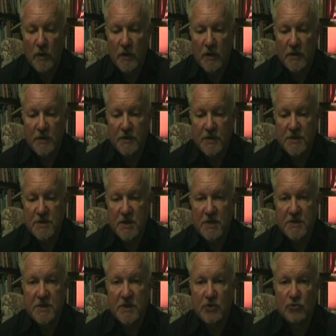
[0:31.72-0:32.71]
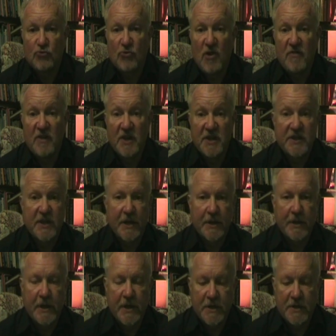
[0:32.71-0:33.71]
we're discussing driving
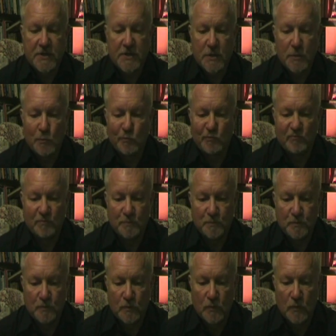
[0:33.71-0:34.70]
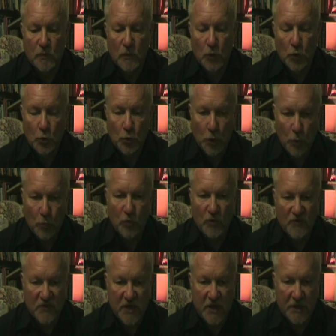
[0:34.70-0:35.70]
techniques. There are a number
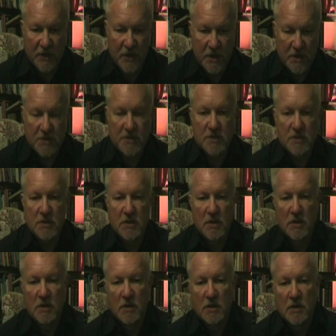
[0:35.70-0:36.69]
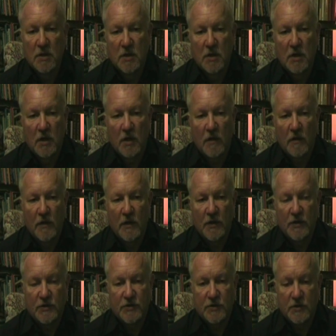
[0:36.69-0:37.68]
of techniques
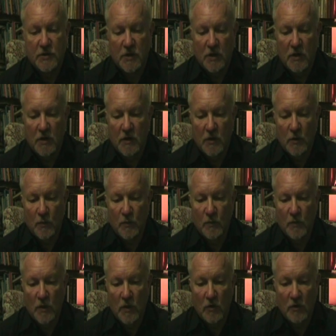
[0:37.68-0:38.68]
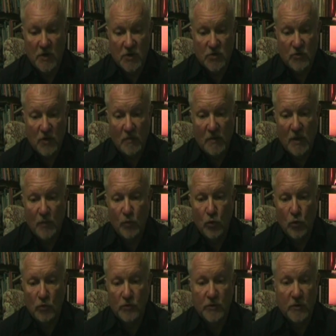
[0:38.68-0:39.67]
that are extremely
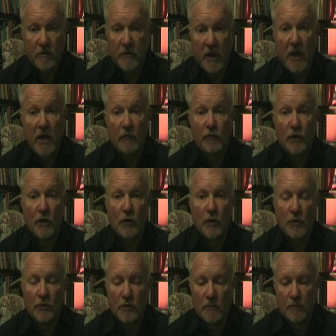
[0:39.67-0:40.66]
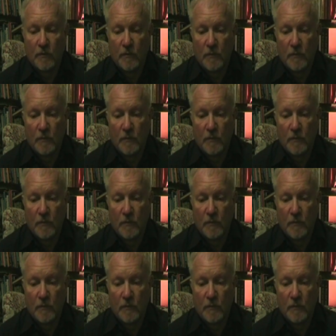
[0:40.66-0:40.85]
important, and they have their own